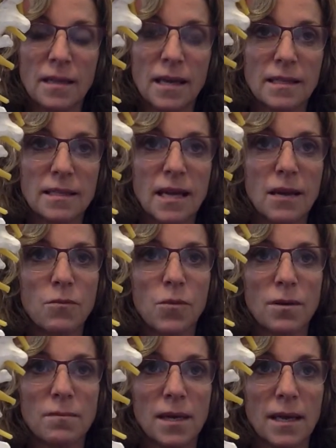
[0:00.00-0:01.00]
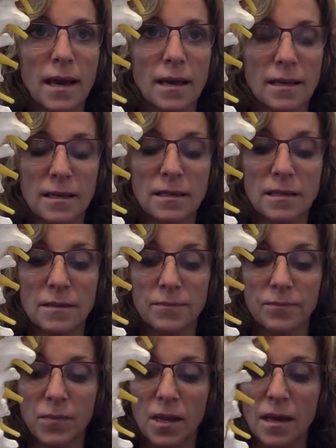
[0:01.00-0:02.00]
That's type 1 mechanics.
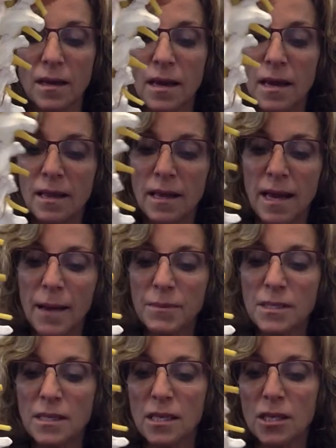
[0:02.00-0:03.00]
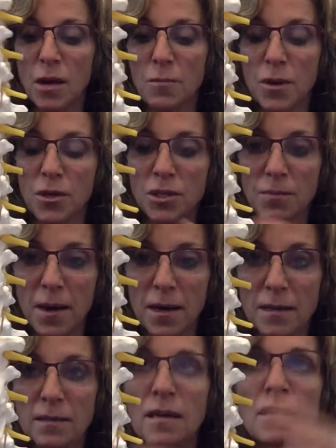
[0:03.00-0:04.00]
Okay? That happens in the lumbar
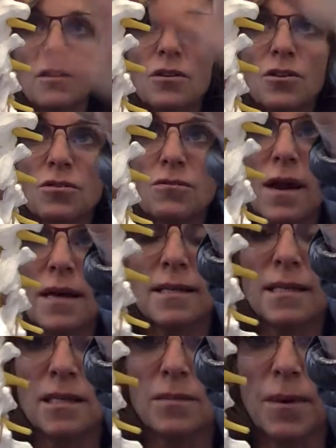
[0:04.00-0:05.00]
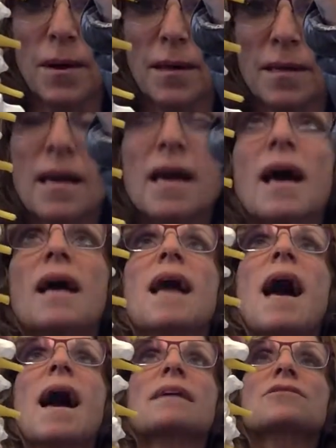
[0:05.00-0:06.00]
spine, the thoracic spine, and
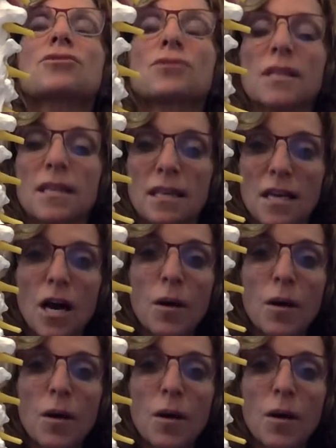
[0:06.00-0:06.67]
actually the